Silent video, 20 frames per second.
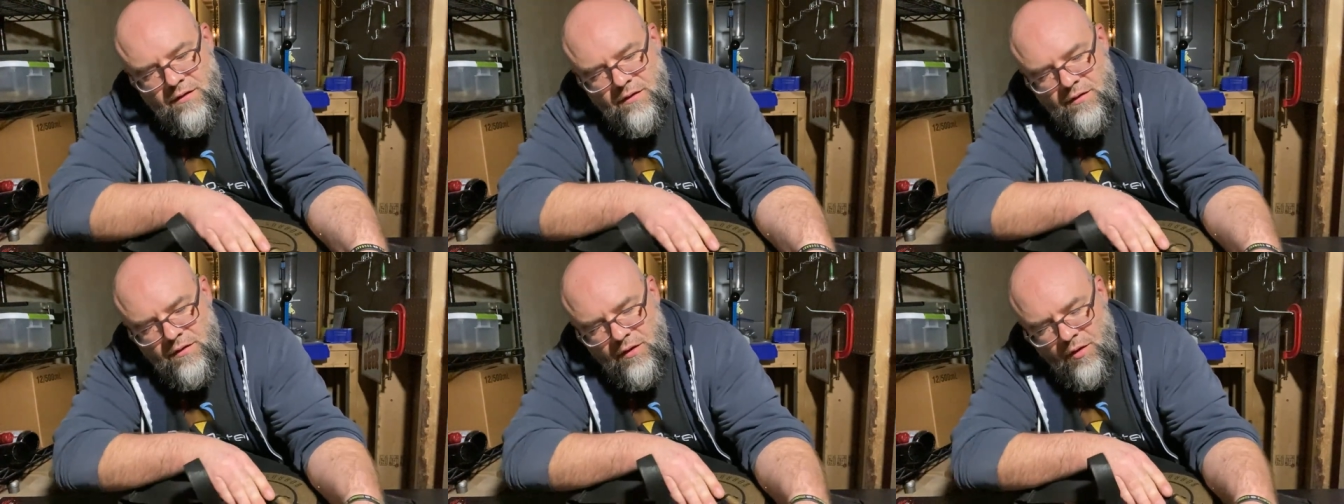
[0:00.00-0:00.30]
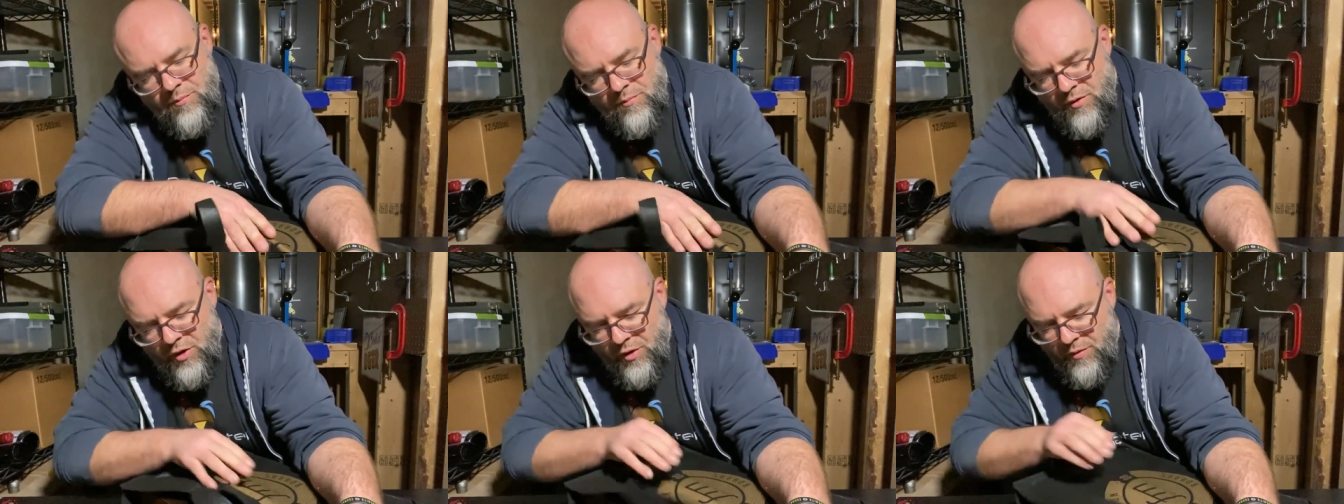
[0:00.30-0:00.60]

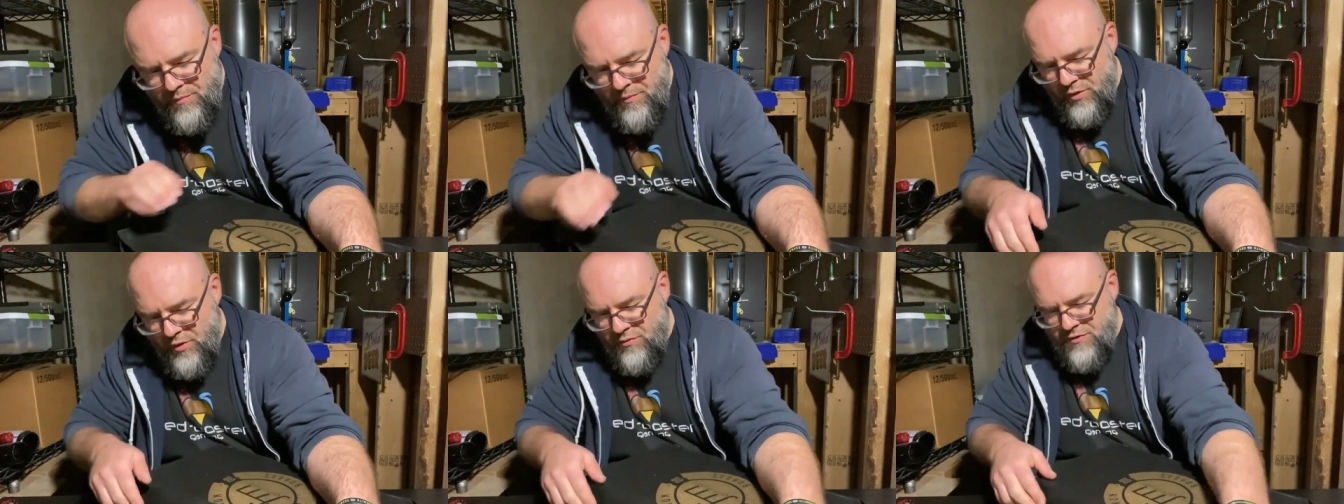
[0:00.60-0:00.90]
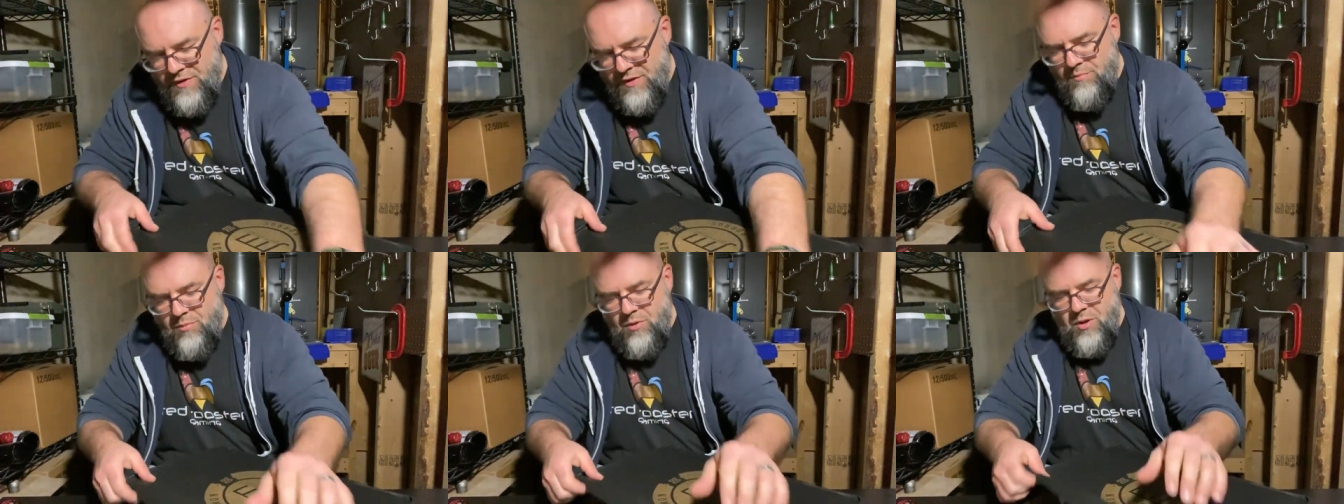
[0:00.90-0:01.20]
Nope, nope, no
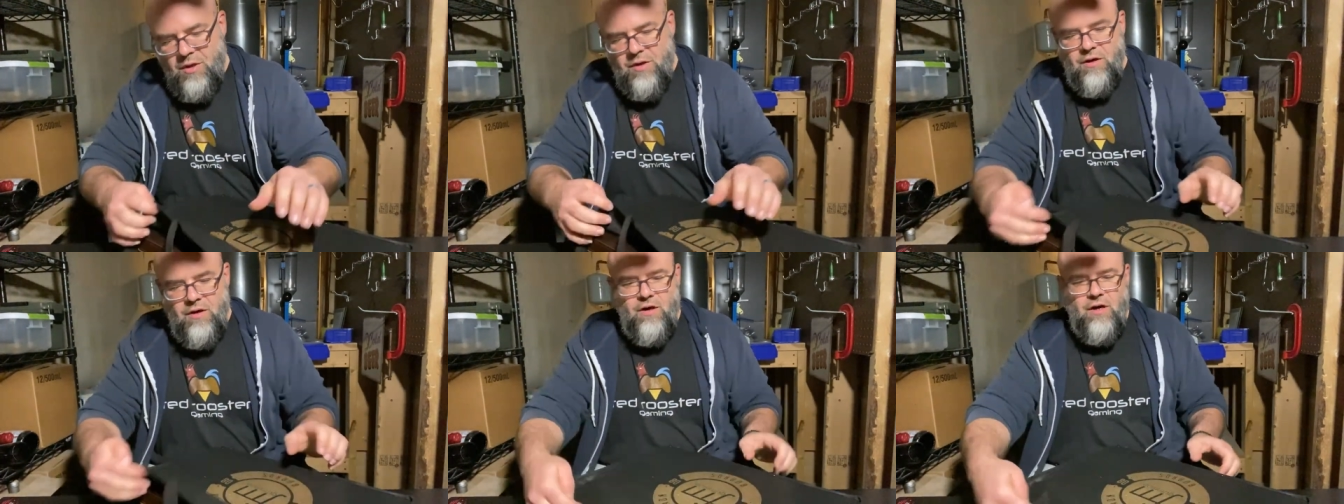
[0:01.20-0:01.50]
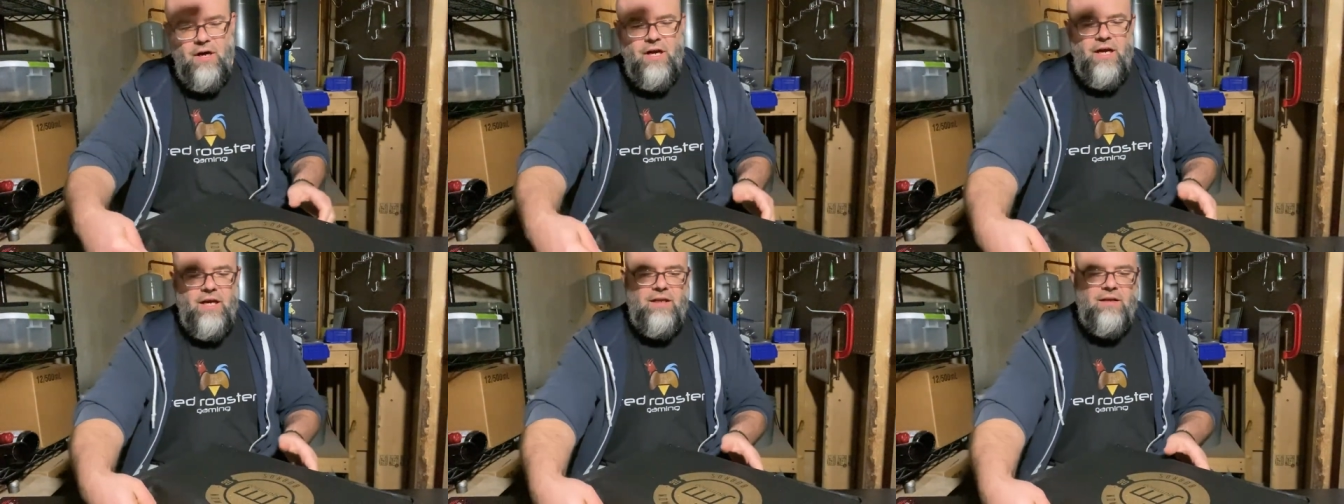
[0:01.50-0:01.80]
zipper. All
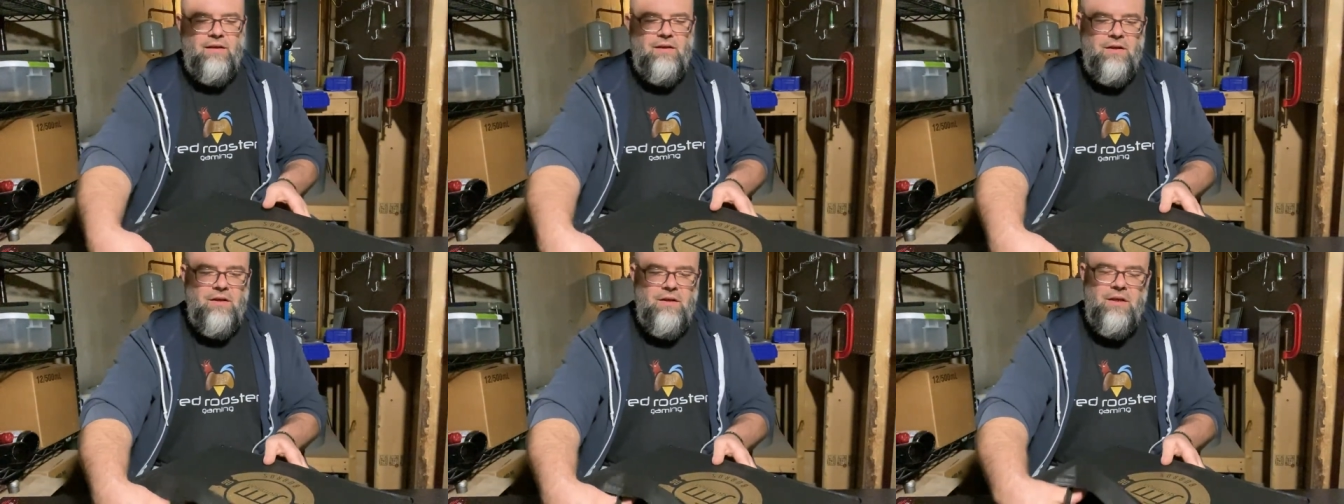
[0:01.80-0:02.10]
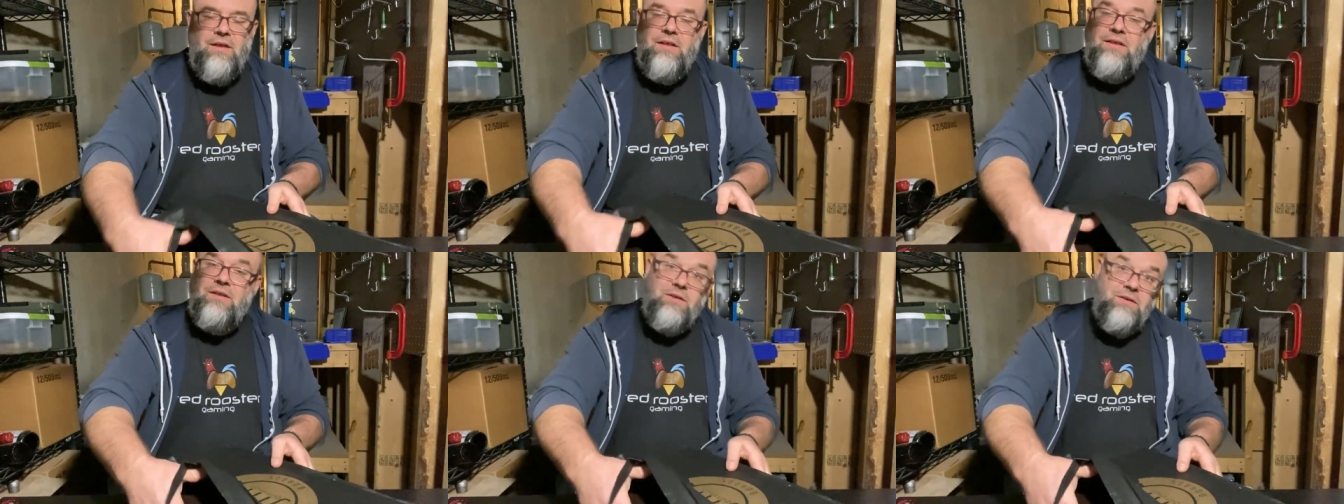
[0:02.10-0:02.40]
right,
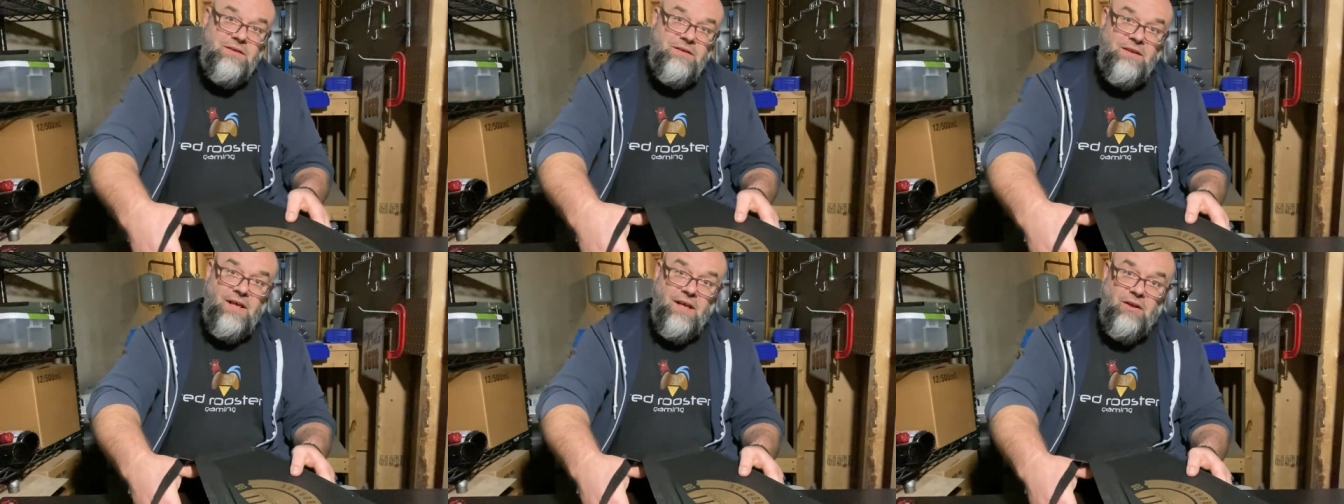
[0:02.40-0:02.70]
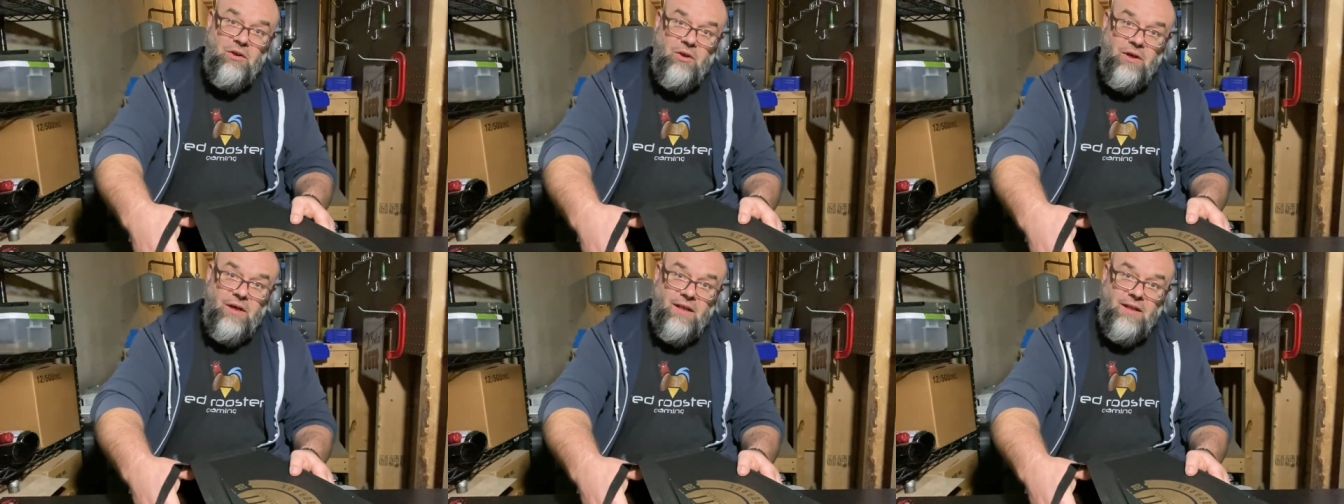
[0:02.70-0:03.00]
let's take
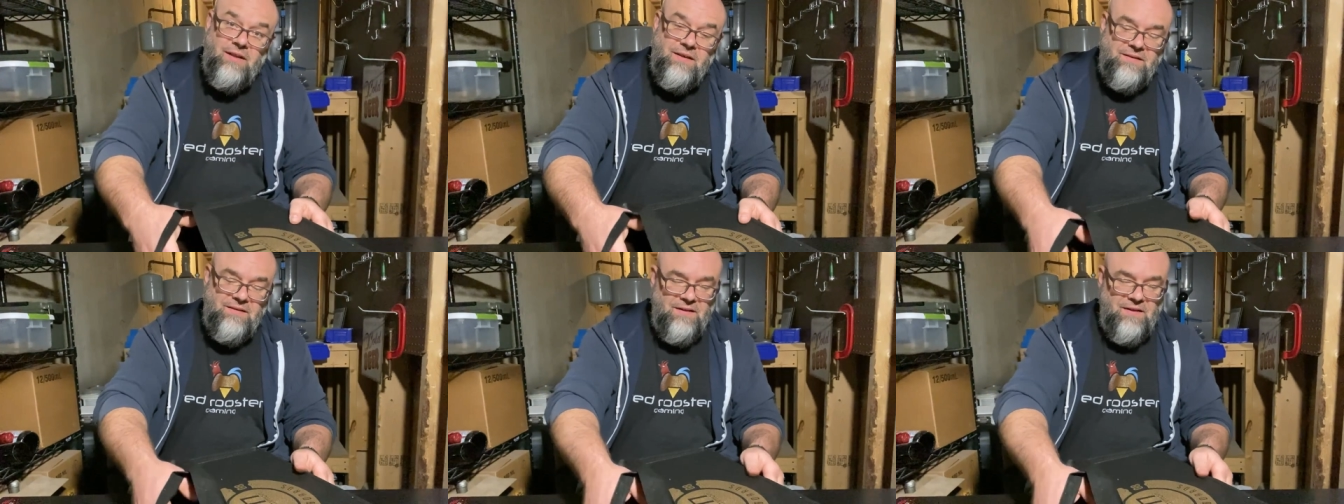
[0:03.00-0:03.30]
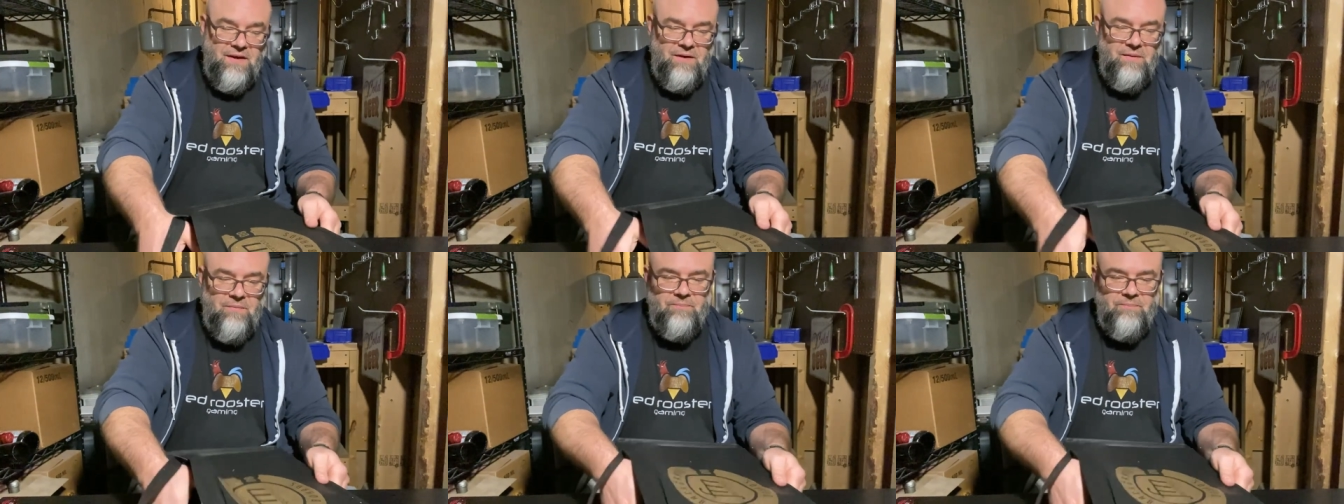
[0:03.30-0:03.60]
a look at this thing.